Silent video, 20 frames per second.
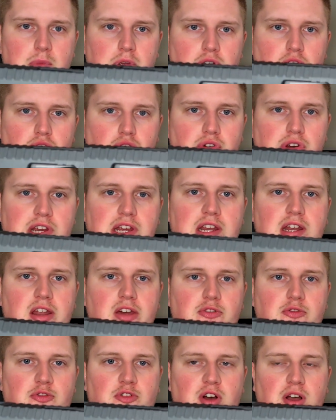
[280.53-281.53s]
green
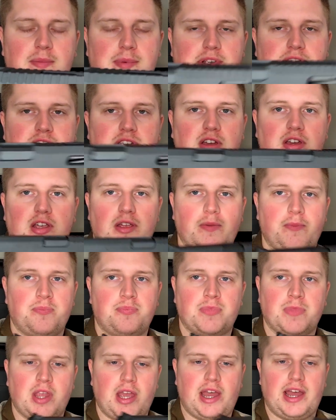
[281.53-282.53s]
fiber sight,
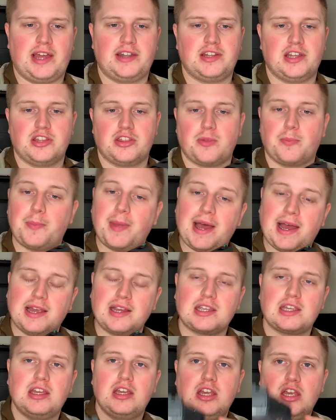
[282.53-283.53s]
and at the
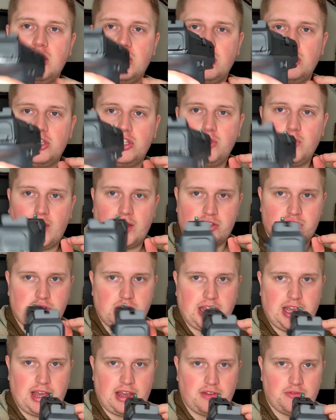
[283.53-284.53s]
back, you actually
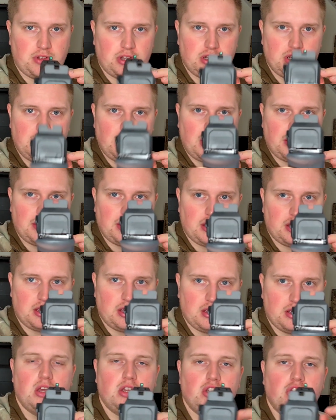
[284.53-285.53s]
have nothing.
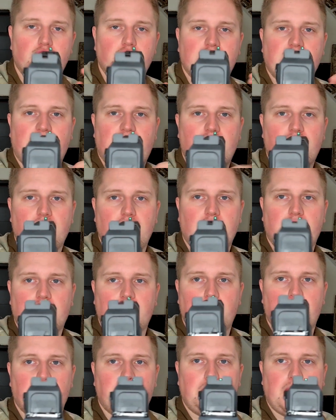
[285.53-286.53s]
You just have like a
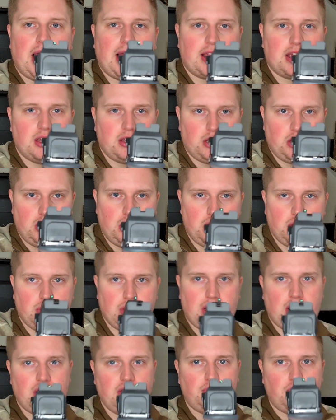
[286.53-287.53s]
black U.
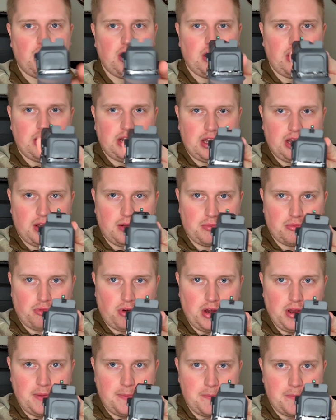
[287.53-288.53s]
Now, if I line it up
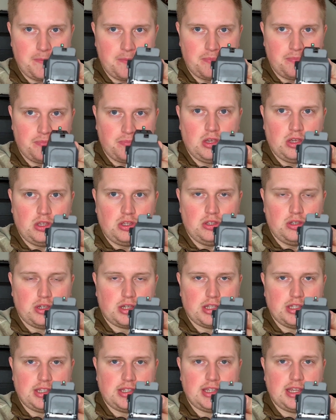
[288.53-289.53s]
right, you
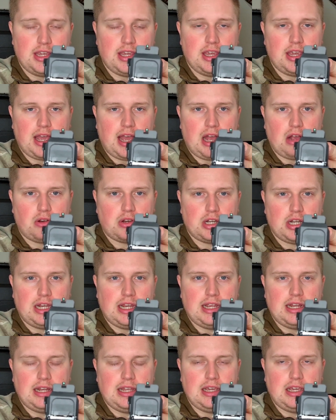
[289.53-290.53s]
can see how
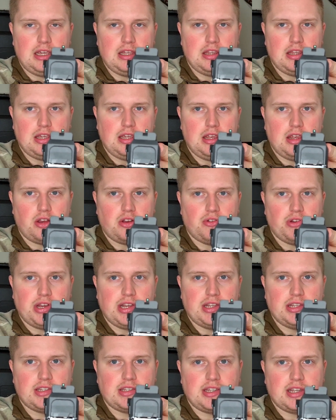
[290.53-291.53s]
clearly the
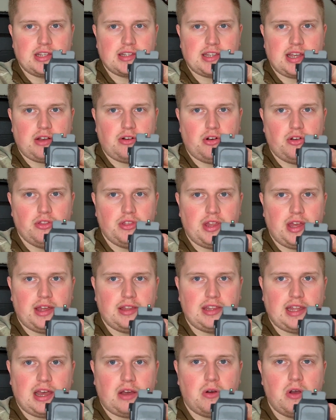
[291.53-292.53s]
green sticks out on that.
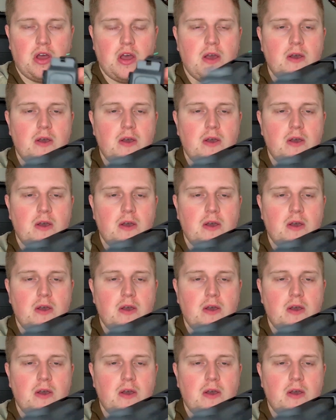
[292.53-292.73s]
Now,